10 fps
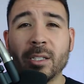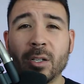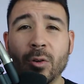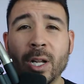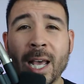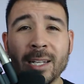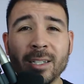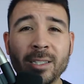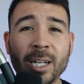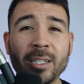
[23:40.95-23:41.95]
don't
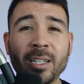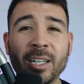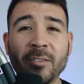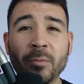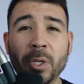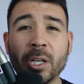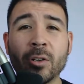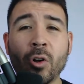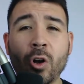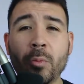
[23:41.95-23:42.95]
hesitate to give me a
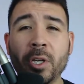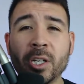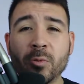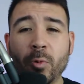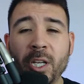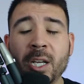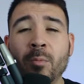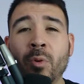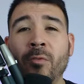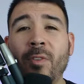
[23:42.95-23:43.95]
call because we can
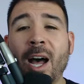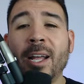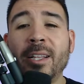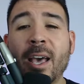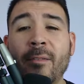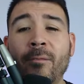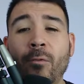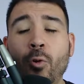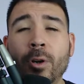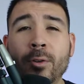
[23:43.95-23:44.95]
provide that
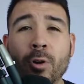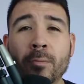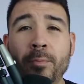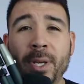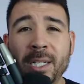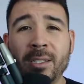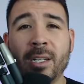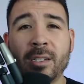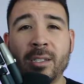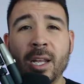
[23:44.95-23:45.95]
for your
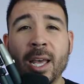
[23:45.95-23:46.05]
business